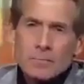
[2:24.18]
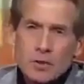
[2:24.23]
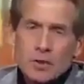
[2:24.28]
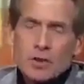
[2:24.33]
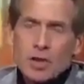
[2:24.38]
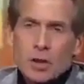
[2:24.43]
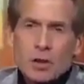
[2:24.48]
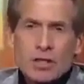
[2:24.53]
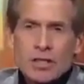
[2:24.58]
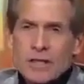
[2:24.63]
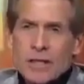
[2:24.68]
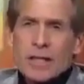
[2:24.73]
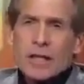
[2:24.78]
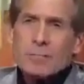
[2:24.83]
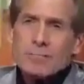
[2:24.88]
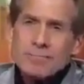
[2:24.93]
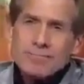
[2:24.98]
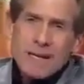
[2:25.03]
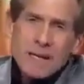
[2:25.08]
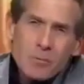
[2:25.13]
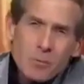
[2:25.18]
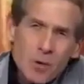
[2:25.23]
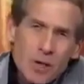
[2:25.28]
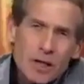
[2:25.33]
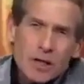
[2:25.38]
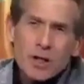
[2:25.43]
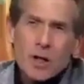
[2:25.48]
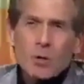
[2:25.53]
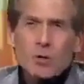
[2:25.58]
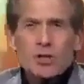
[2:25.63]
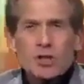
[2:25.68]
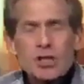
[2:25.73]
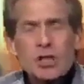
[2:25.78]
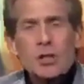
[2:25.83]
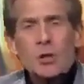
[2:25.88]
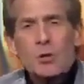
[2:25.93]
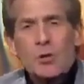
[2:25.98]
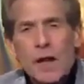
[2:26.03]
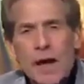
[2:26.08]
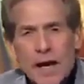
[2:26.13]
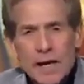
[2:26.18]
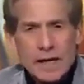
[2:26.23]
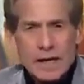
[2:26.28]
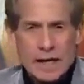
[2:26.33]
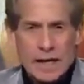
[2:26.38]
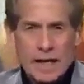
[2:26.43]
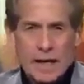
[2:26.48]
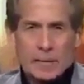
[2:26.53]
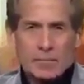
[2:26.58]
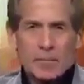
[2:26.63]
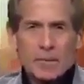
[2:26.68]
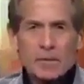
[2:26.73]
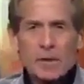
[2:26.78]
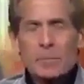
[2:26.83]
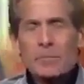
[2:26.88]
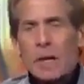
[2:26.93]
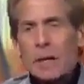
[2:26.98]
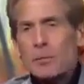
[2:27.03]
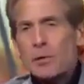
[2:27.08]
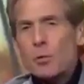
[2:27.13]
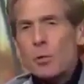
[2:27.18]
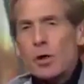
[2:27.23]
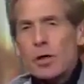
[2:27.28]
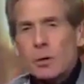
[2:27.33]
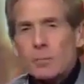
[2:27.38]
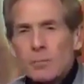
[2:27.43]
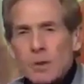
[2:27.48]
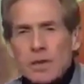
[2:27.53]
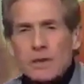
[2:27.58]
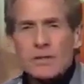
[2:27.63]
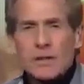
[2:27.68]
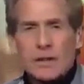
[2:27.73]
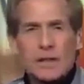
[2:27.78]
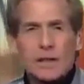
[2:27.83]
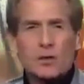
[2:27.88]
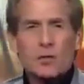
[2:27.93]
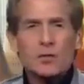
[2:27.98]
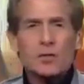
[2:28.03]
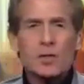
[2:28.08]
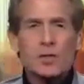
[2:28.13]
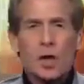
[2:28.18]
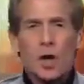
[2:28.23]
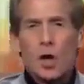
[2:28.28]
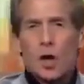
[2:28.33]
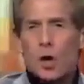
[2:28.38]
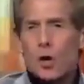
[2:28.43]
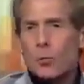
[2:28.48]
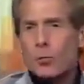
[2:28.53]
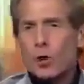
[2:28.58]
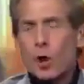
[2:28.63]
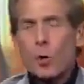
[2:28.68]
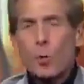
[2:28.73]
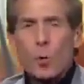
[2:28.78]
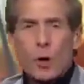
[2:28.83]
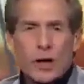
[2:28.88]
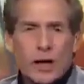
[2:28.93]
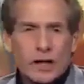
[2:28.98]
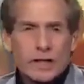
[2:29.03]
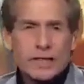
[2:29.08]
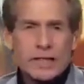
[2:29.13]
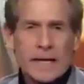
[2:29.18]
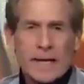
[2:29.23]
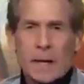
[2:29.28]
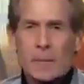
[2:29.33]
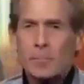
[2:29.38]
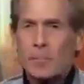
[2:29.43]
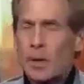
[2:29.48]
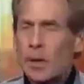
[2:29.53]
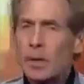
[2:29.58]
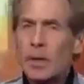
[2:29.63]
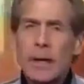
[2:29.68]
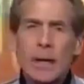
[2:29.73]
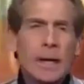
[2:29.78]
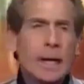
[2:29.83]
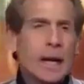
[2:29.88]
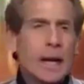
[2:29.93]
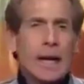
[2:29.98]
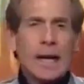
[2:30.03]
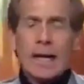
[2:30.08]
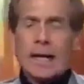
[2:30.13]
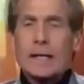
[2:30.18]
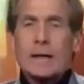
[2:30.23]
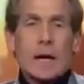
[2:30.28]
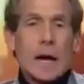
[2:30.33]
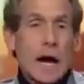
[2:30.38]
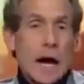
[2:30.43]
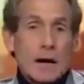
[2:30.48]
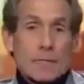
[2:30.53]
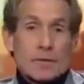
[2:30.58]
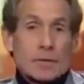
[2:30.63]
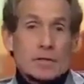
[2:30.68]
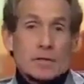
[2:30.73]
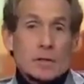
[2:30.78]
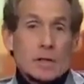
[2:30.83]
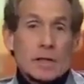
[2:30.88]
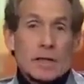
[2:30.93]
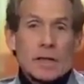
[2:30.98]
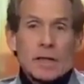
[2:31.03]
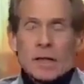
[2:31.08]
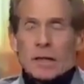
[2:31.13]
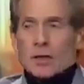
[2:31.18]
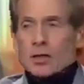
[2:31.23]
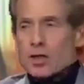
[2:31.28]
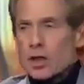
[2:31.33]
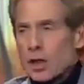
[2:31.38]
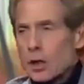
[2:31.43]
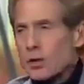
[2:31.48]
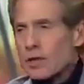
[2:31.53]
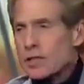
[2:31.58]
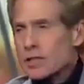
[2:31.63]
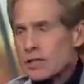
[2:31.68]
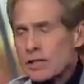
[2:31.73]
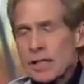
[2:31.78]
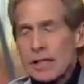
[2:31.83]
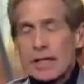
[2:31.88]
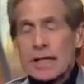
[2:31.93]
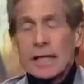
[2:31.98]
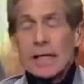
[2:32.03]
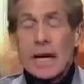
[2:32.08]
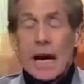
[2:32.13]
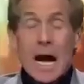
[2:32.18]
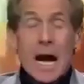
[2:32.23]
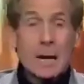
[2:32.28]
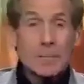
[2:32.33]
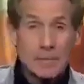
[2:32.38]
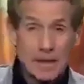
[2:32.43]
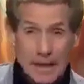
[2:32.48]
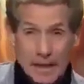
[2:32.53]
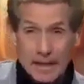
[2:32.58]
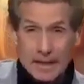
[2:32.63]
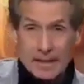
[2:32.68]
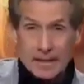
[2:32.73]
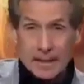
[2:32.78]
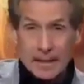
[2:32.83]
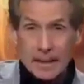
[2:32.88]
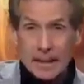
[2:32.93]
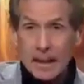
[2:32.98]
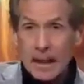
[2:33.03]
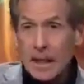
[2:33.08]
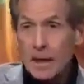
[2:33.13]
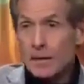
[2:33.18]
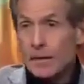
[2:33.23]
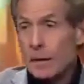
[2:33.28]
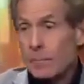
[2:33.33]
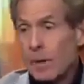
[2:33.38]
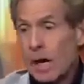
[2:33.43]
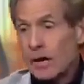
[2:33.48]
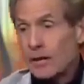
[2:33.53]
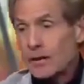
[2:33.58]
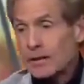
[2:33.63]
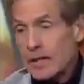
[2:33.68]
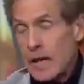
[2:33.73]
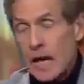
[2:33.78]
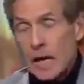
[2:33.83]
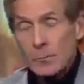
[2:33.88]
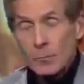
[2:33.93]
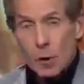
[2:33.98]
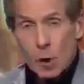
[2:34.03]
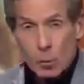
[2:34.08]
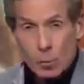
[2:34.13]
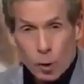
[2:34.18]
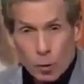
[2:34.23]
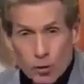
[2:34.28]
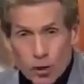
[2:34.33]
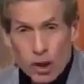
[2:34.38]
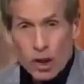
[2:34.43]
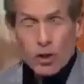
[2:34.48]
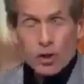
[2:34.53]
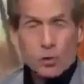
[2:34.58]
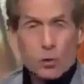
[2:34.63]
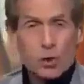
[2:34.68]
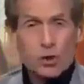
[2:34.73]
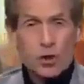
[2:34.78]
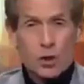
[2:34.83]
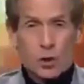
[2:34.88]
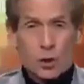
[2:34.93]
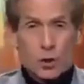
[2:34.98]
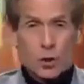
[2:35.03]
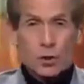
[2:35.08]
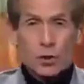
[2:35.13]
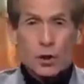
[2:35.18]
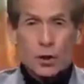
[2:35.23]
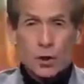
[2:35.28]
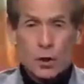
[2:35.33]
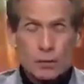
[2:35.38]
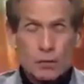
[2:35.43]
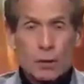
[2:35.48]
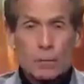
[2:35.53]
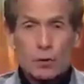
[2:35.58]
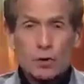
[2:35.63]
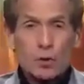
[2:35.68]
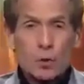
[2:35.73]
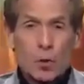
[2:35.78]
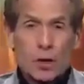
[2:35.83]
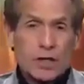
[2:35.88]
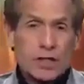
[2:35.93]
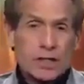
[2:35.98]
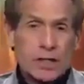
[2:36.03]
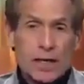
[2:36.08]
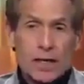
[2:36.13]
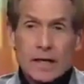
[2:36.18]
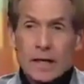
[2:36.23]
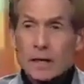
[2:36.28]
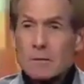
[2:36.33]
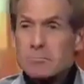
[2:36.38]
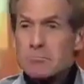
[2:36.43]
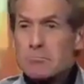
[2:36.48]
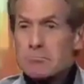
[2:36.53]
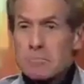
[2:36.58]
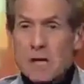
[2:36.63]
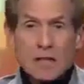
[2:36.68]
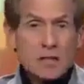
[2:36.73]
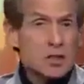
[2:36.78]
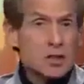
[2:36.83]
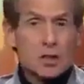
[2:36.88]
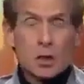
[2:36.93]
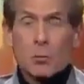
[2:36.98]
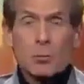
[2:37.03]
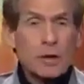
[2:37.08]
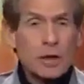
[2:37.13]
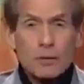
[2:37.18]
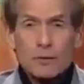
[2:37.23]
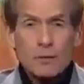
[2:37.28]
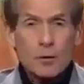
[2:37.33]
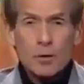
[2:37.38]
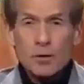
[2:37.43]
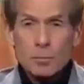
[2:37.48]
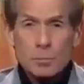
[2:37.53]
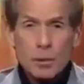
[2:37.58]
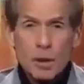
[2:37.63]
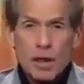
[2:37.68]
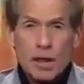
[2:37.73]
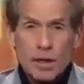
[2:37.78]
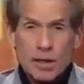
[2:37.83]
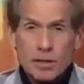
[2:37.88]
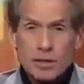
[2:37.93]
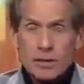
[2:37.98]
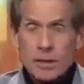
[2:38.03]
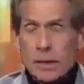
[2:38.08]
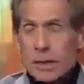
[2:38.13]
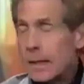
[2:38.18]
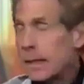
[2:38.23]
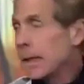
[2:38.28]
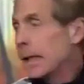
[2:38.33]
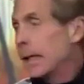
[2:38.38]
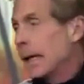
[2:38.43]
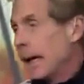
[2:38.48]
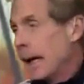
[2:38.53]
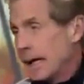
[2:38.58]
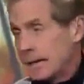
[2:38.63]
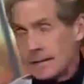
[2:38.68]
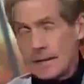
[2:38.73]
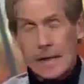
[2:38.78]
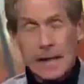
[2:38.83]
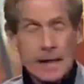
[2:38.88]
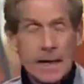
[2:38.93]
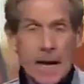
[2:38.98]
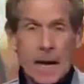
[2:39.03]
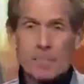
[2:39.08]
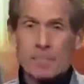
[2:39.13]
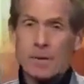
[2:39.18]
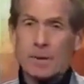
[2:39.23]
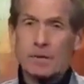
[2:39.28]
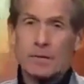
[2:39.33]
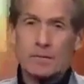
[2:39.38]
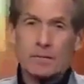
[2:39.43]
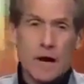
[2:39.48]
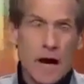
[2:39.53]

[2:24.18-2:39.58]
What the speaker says: Jerry's thinking, maybe we can go steal that game. Then maybe we could beat the Eagles at home, go win at Tampa. And obviously, Jerry's thinking, I'm guessing, that by the time Romo does return November 22nd, they'd still be in first place. Has not happened.